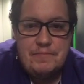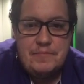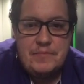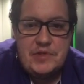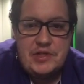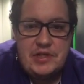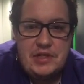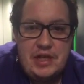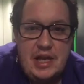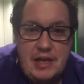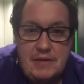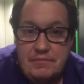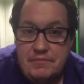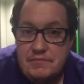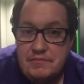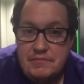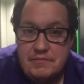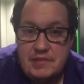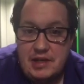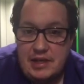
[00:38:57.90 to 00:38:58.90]
So yeah,
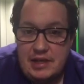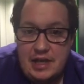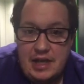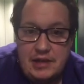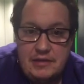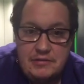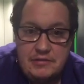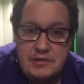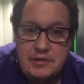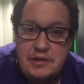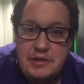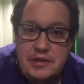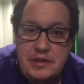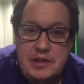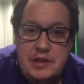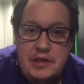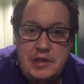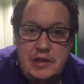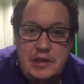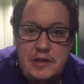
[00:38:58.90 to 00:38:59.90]
again,
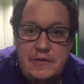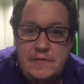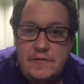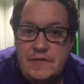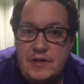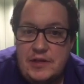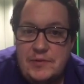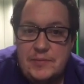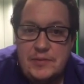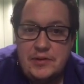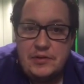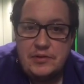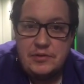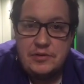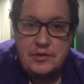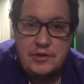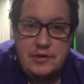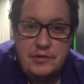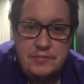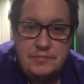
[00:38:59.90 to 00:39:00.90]

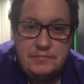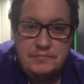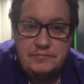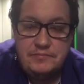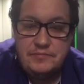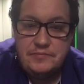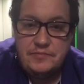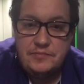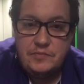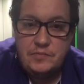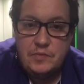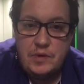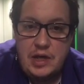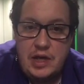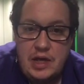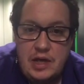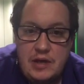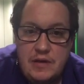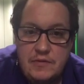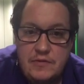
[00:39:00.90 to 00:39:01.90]
facebook.com
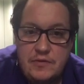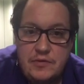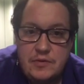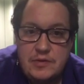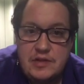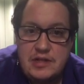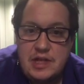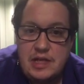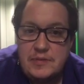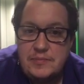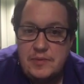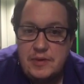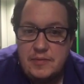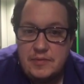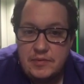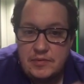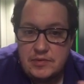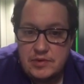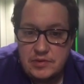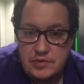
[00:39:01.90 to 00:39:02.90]

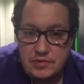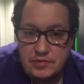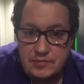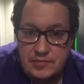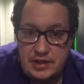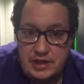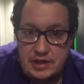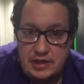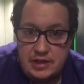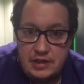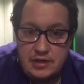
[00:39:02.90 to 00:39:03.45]
/Birmingham School of Media,